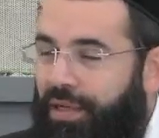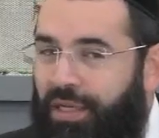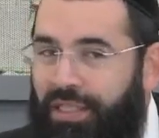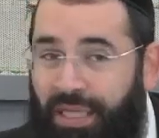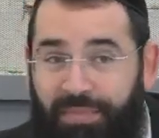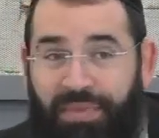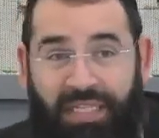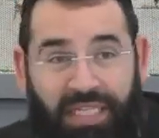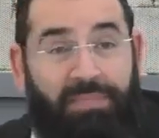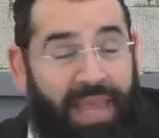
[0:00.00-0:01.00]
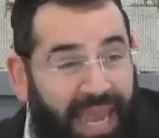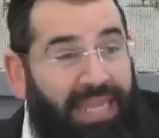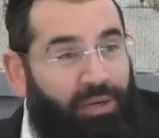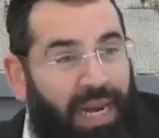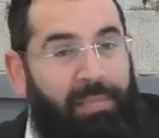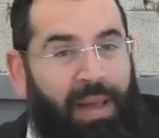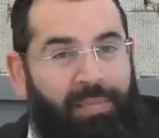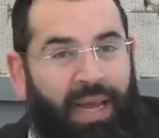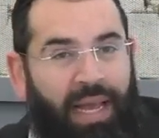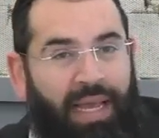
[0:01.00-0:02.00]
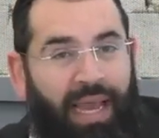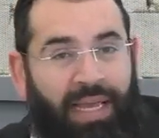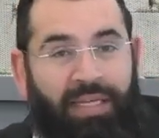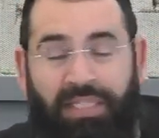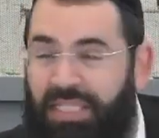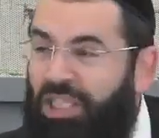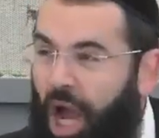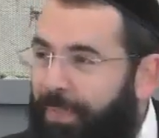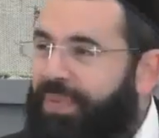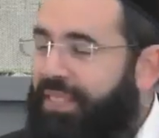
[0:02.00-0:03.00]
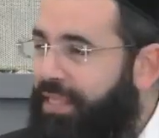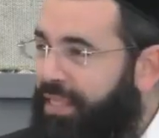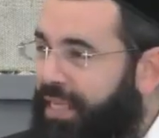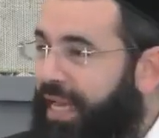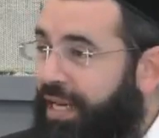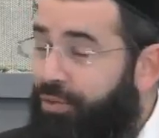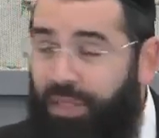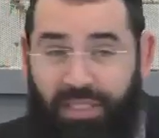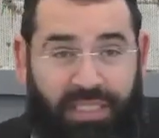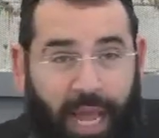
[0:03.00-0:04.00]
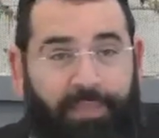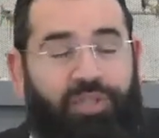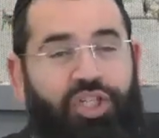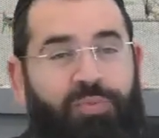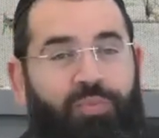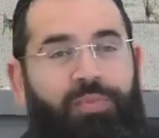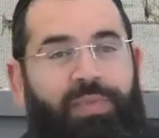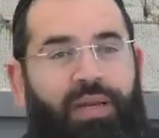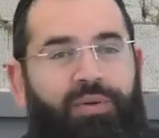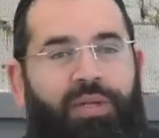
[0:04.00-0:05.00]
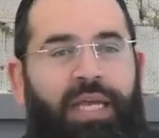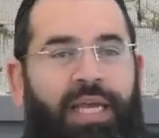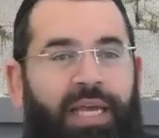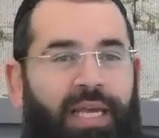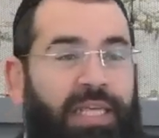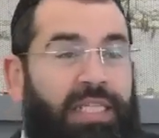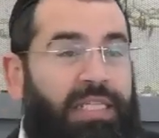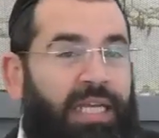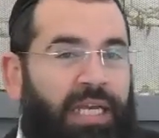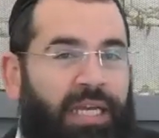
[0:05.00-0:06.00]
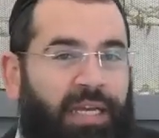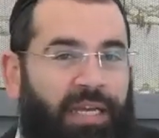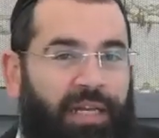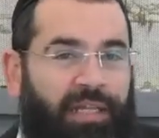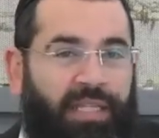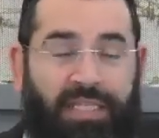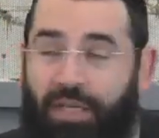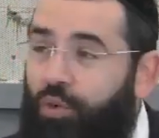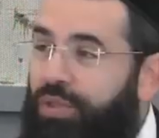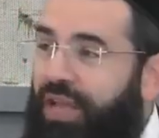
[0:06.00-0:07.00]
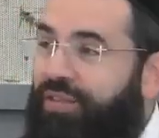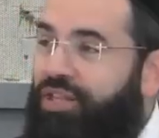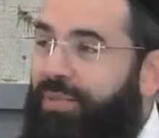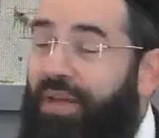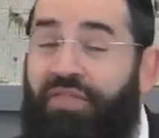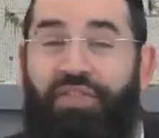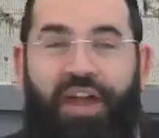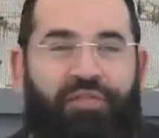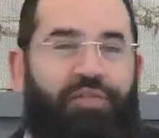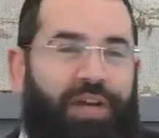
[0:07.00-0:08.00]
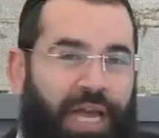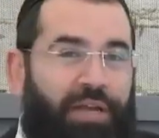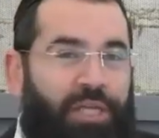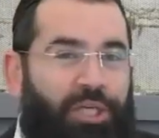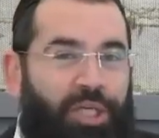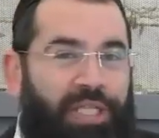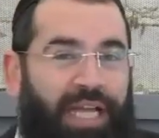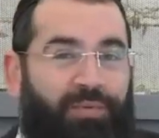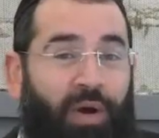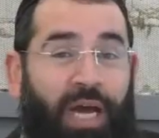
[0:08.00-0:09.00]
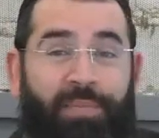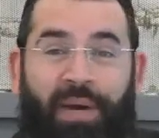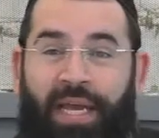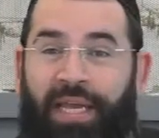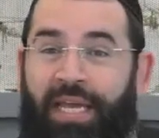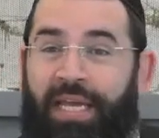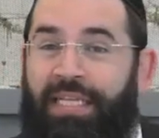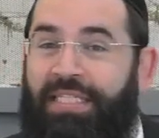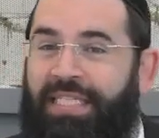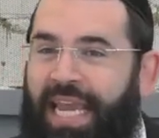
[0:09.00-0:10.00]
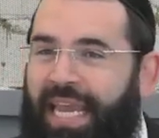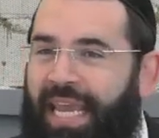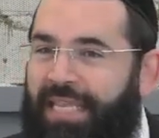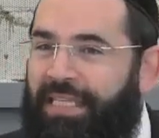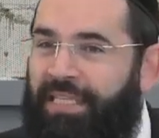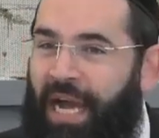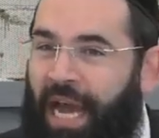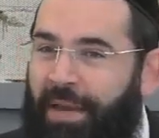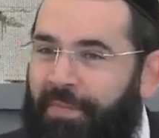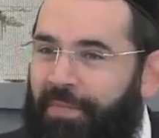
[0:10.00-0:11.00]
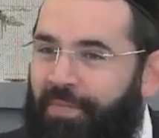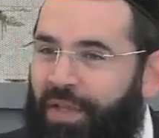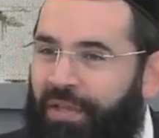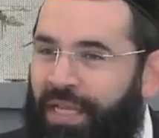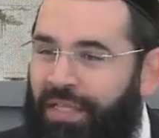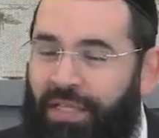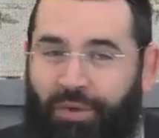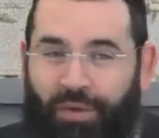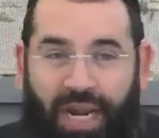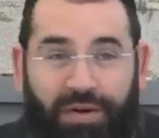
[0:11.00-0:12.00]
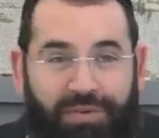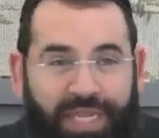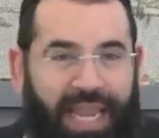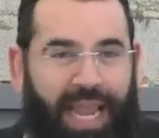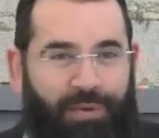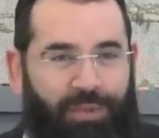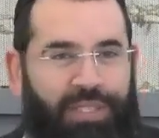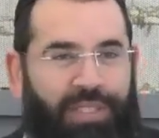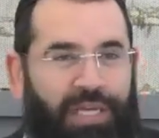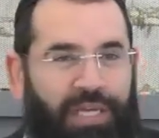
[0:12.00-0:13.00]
something that's Me'el Olam Haba, and stops the Galut, stops Shibud Malchuyot, is the Zechut of Shabbat. Therefore, now you understand why by second time that the Torah recounts